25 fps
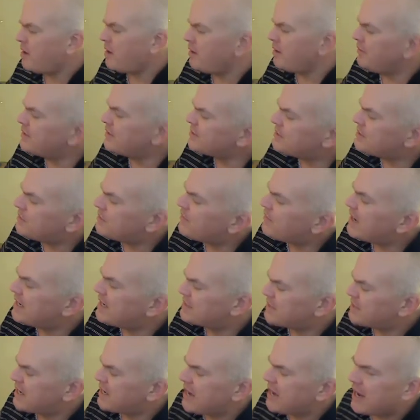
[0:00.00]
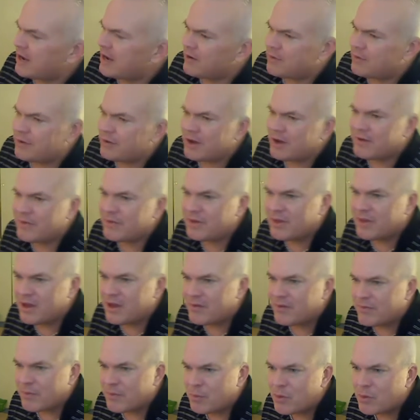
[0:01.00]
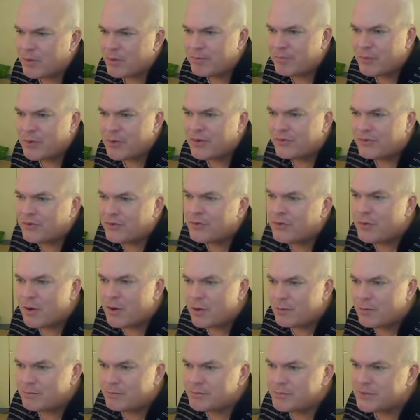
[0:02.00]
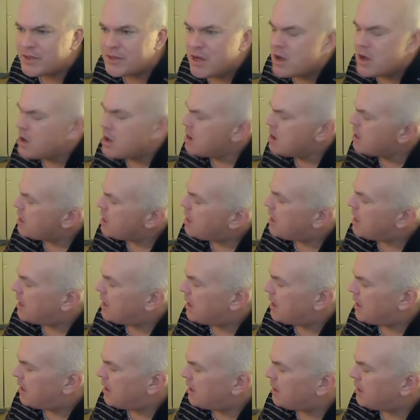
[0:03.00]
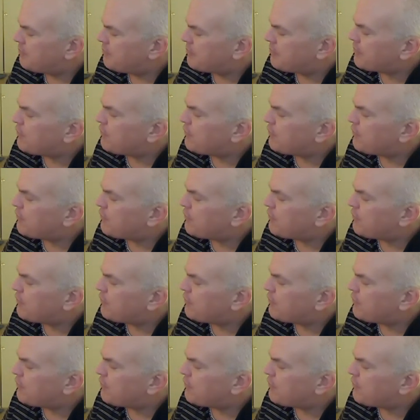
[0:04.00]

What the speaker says: this device can handle everything from 1.2 ohms up to